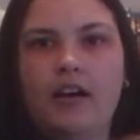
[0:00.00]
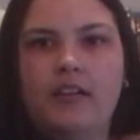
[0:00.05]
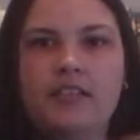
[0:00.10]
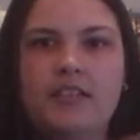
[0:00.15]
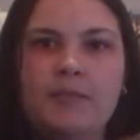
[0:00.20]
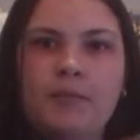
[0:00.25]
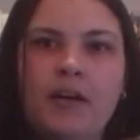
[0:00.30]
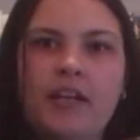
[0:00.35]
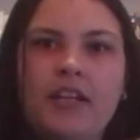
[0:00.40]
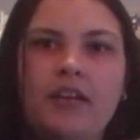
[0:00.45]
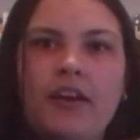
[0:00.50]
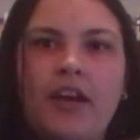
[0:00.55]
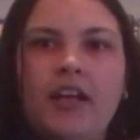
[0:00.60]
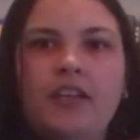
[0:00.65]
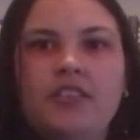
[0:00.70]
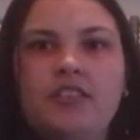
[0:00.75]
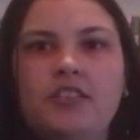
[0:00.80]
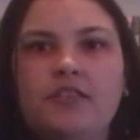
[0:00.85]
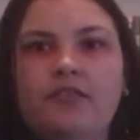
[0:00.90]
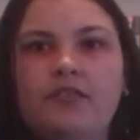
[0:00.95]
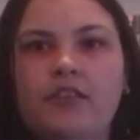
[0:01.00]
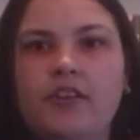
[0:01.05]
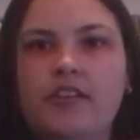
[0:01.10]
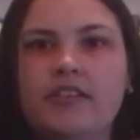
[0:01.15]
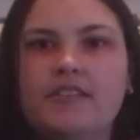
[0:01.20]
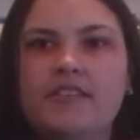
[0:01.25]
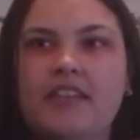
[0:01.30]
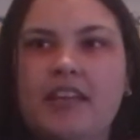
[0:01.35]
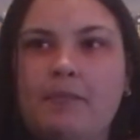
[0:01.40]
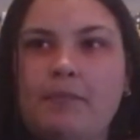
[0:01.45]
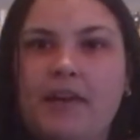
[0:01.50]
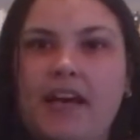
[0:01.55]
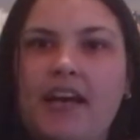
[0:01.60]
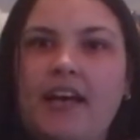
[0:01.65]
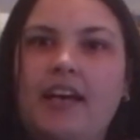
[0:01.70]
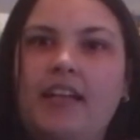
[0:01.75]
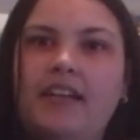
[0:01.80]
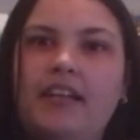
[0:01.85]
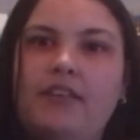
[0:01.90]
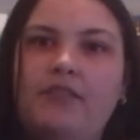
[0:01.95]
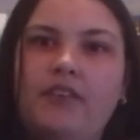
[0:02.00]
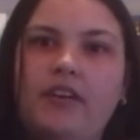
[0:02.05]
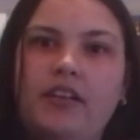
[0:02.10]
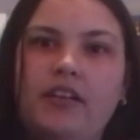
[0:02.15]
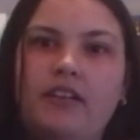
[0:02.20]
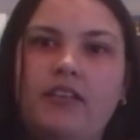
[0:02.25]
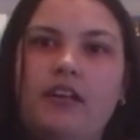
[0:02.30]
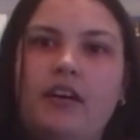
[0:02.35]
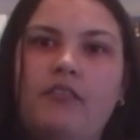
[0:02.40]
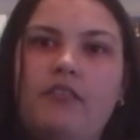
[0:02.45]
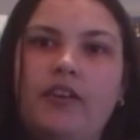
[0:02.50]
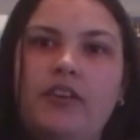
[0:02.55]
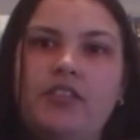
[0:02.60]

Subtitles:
Despite their age difference, they met and they fell in love,